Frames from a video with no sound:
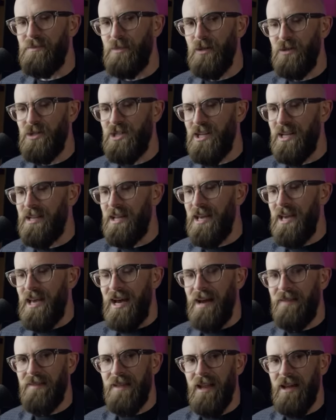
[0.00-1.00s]
it's bullshit.
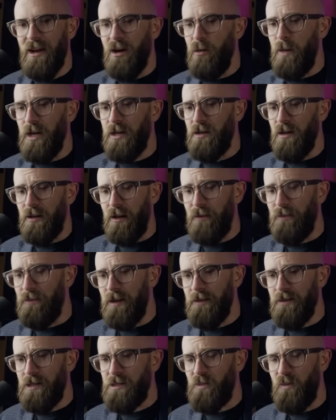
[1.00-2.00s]
And they're like, oh my God, I
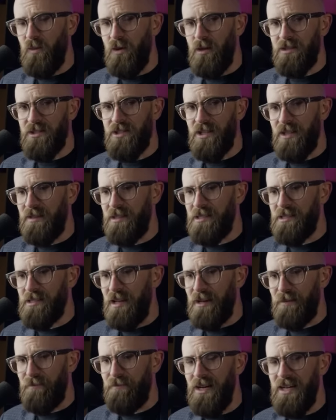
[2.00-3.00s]
found this watch in
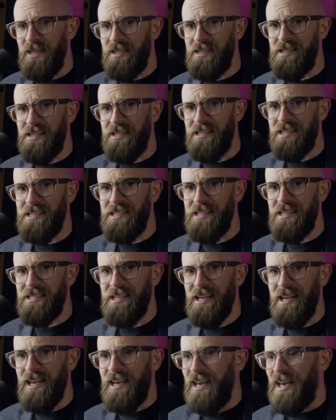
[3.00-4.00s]
this like mud. And it's
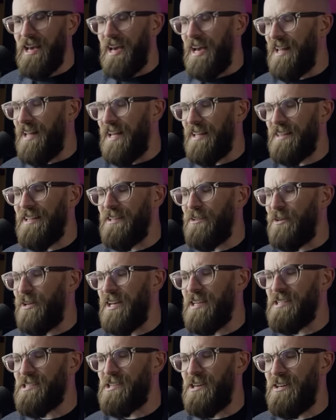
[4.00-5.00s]
this, I think the
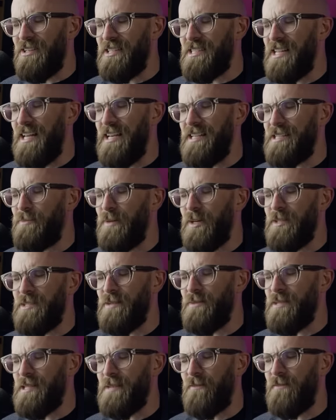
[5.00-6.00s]
one I saw is like
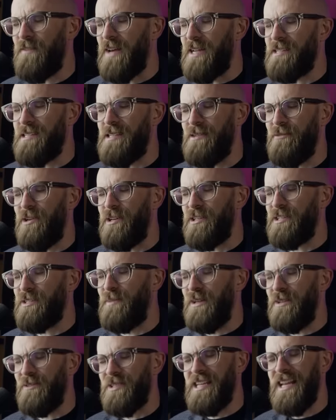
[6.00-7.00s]
supposed to be some fancy
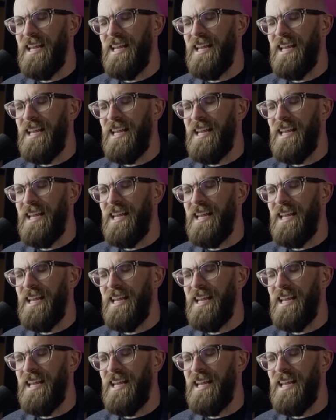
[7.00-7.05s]
watch, but it